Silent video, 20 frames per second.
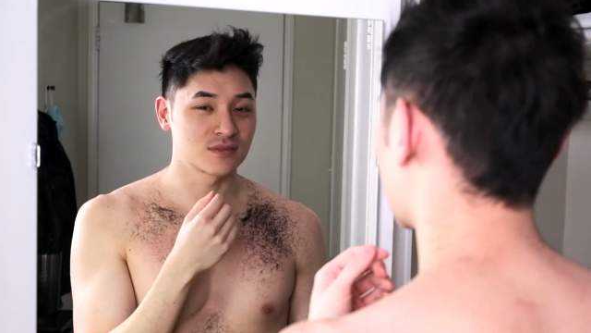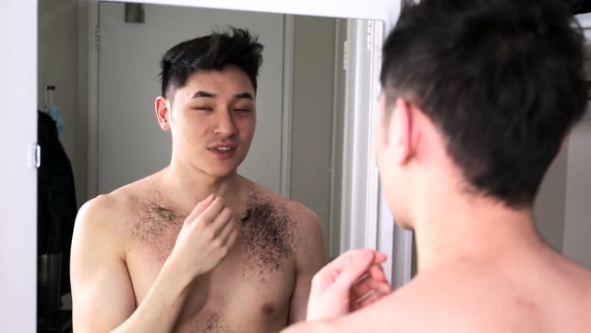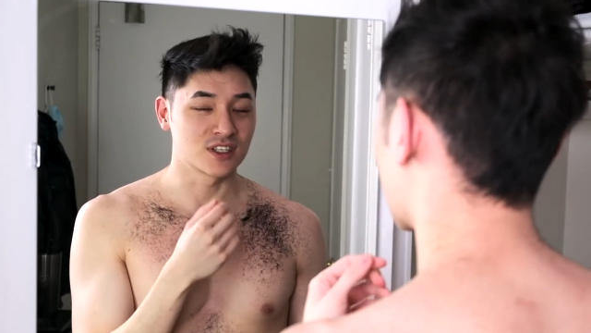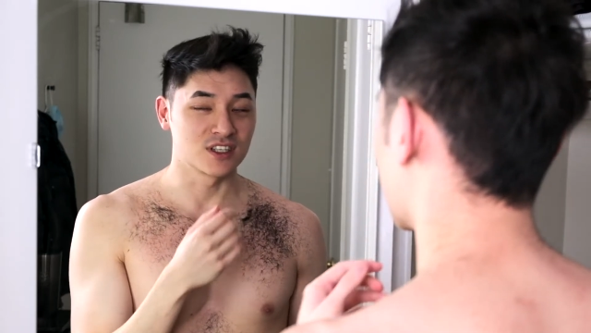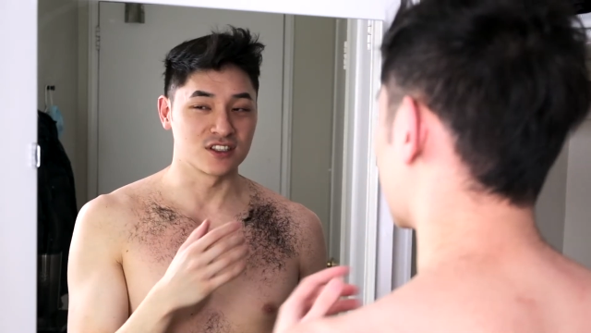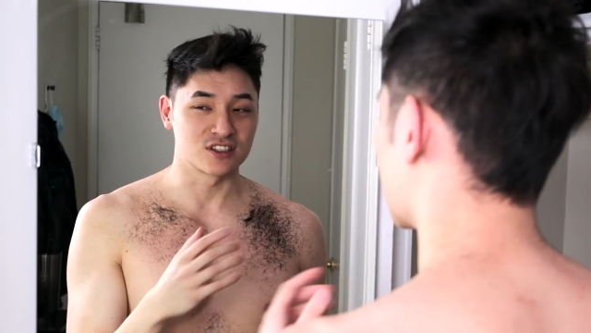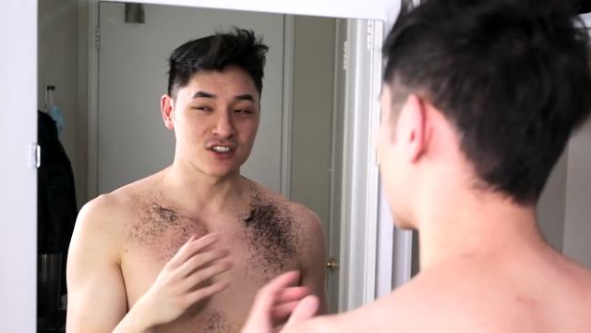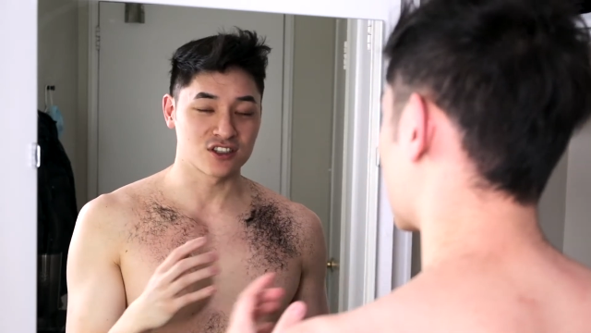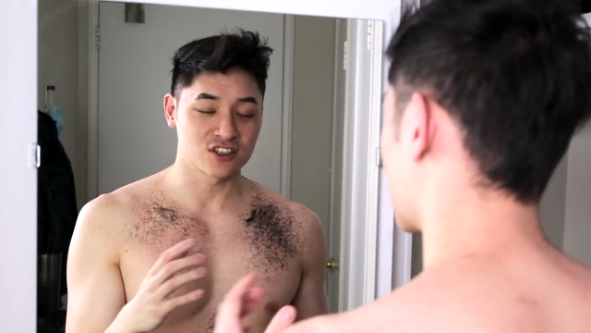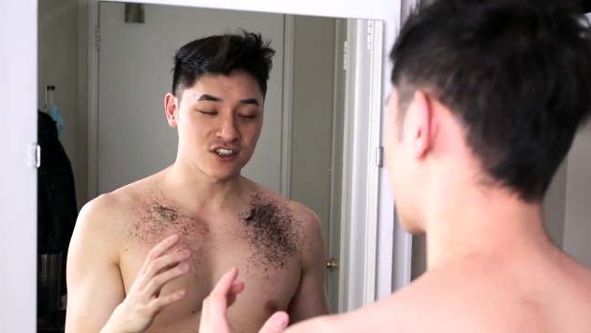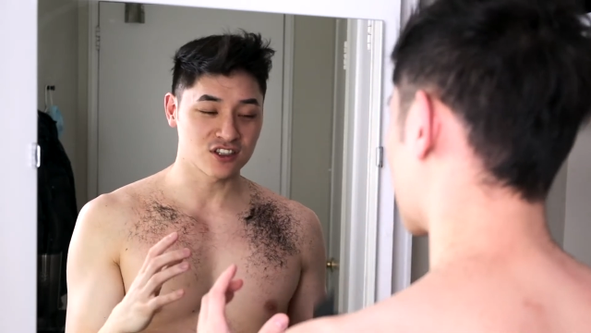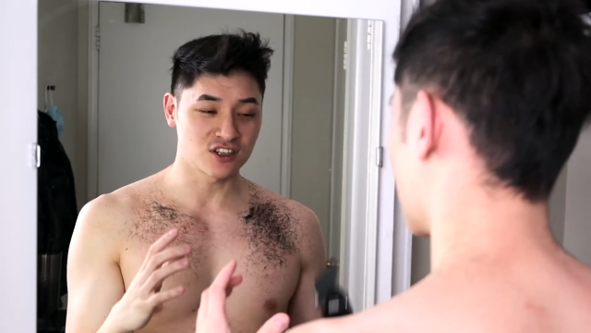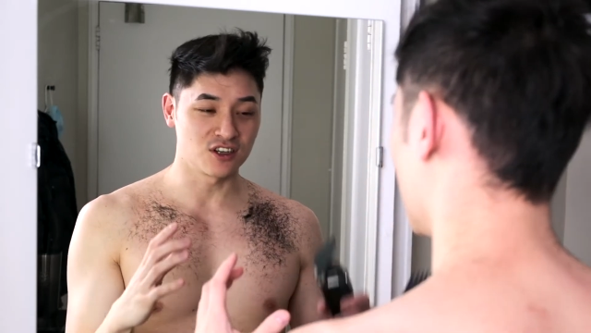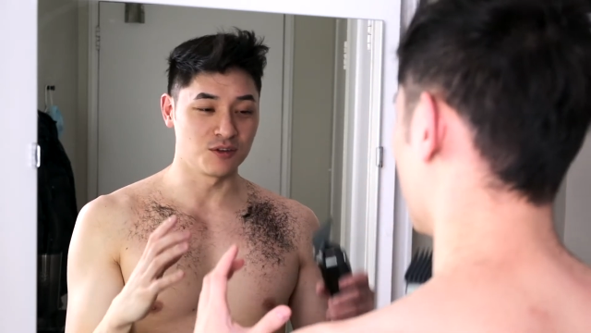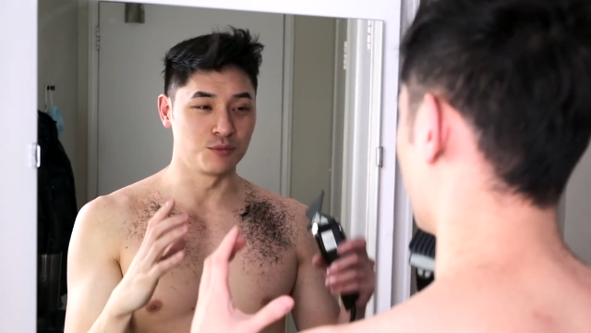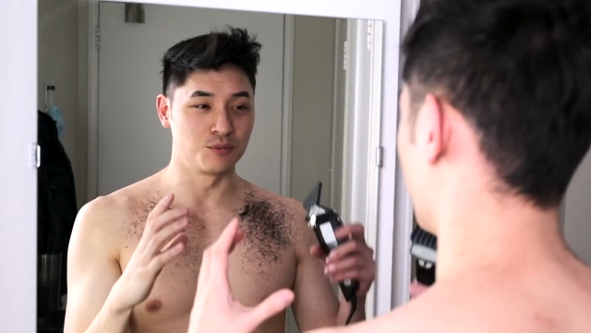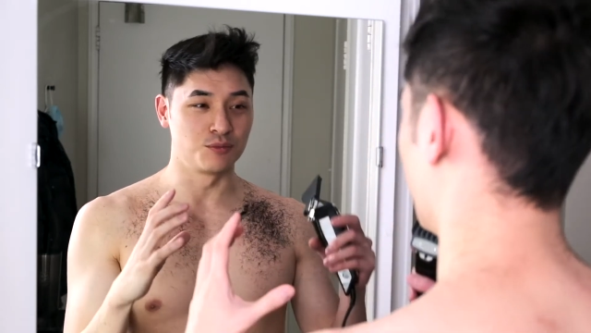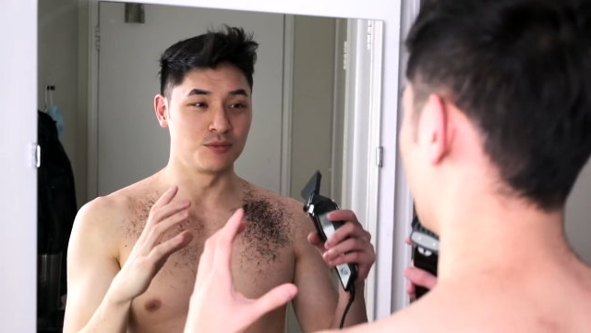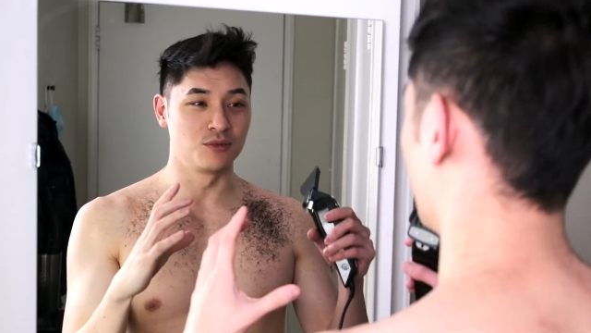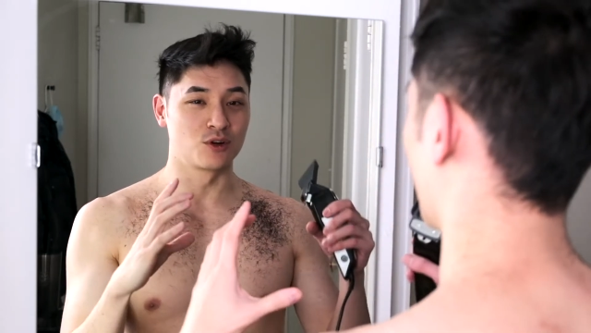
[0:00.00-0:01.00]
it's just
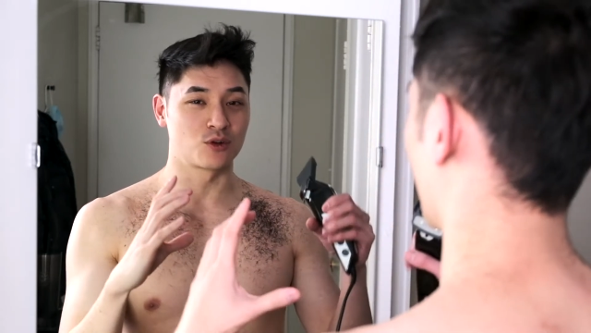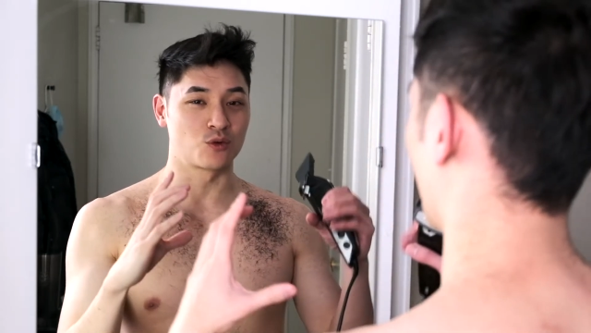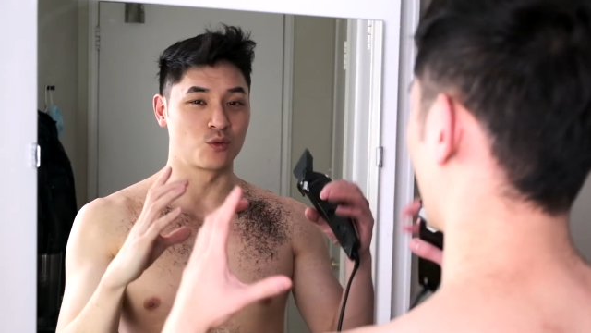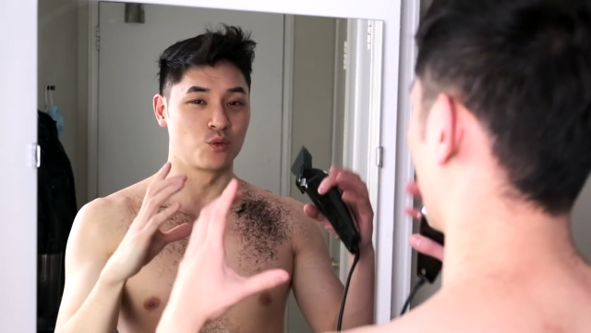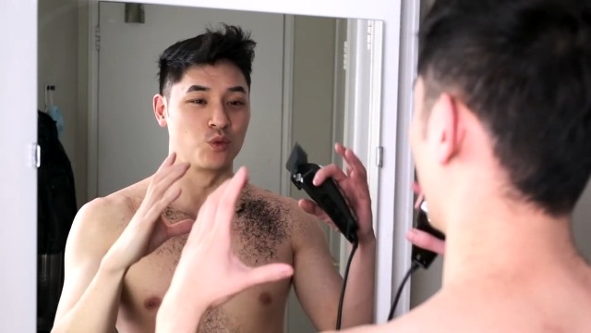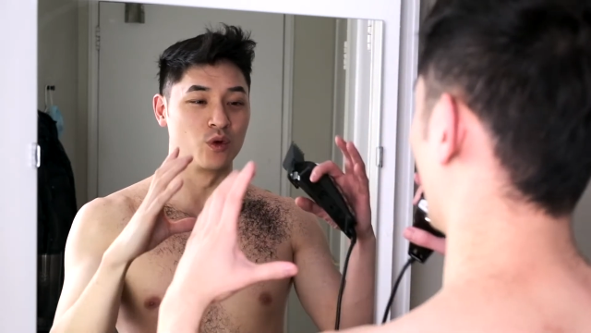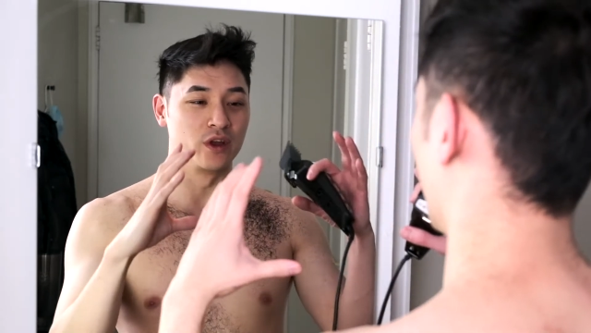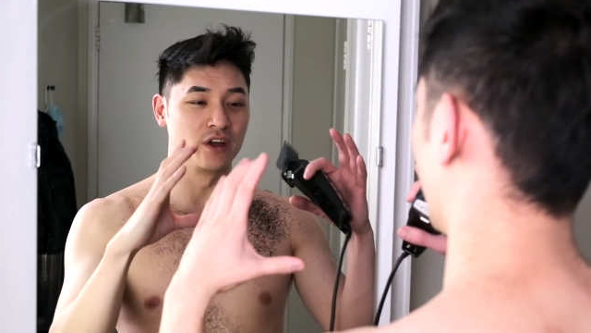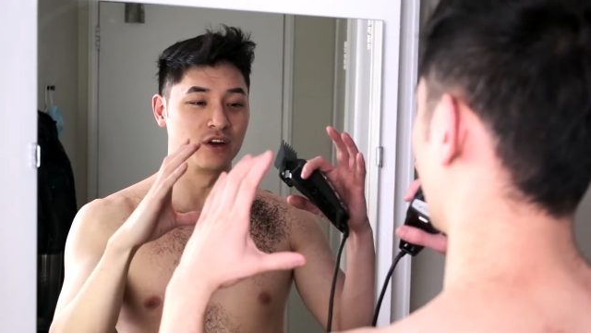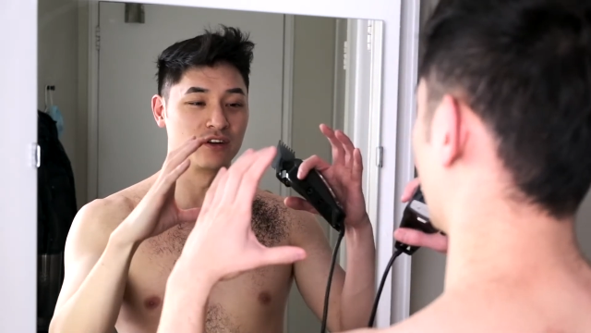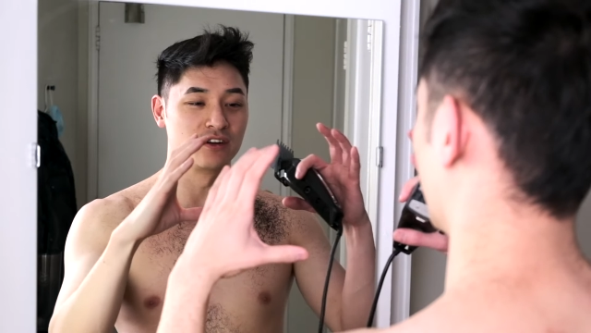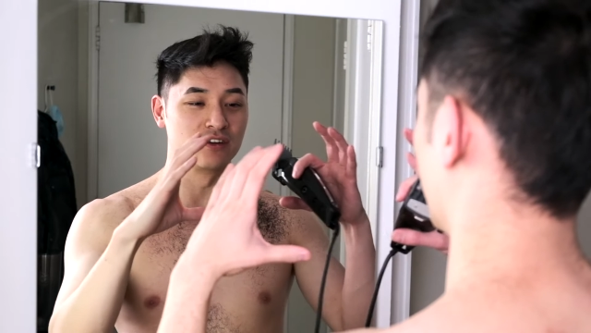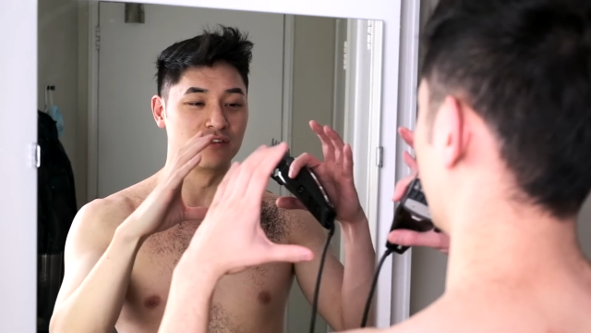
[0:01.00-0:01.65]
gonna look weird